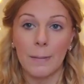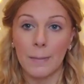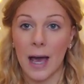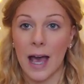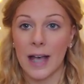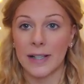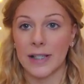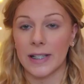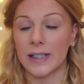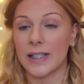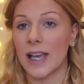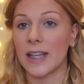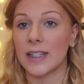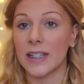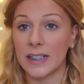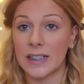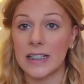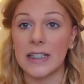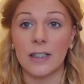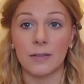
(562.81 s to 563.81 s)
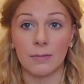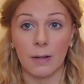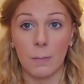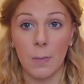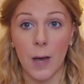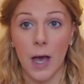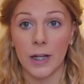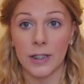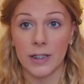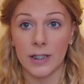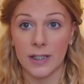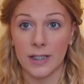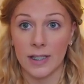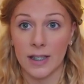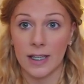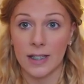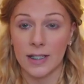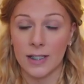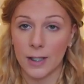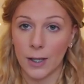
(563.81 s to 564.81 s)
But as I said, I need to repurchase
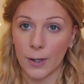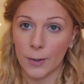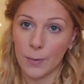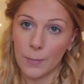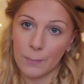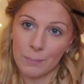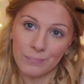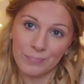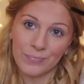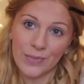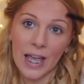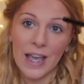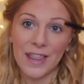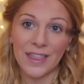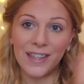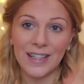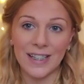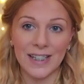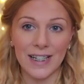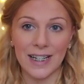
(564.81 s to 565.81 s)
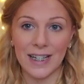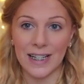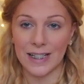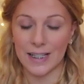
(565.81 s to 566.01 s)
this, so this it